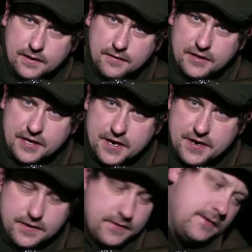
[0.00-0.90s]
of the
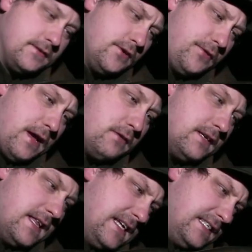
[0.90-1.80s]
year,
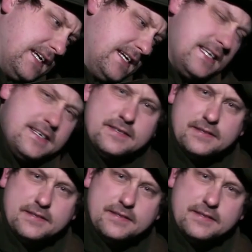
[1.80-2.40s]
2018.